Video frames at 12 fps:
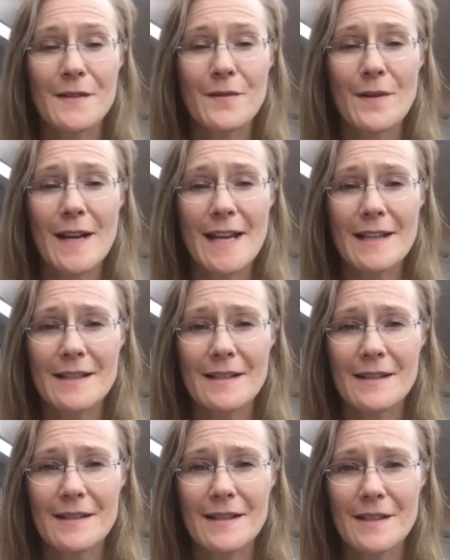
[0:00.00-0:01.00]
great.
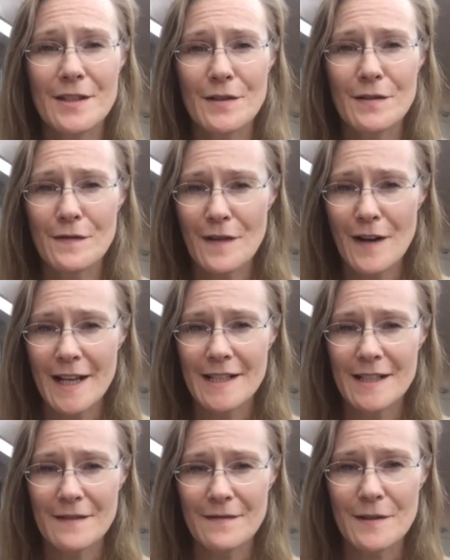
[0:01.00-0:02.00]
Did you find
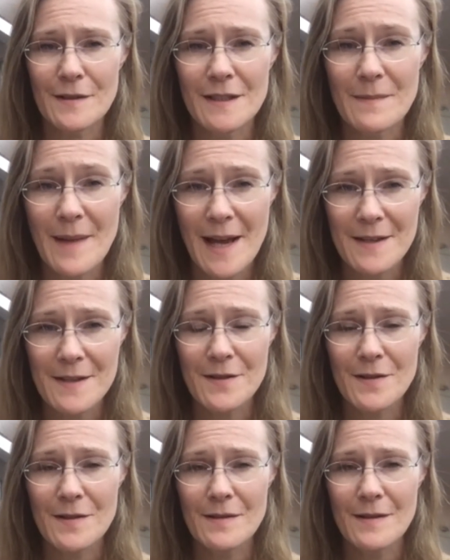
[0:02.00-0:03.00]
it difficult to
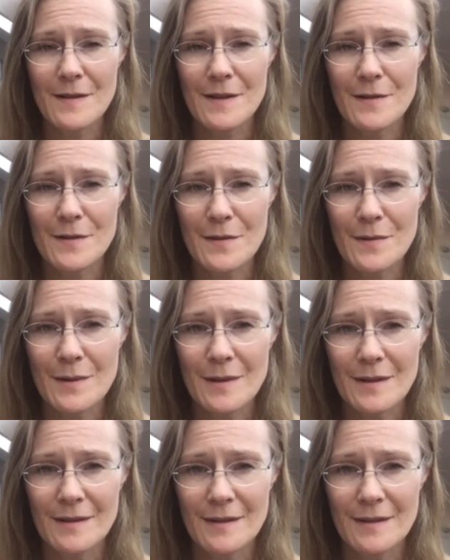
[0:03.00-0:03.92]
master the new tool?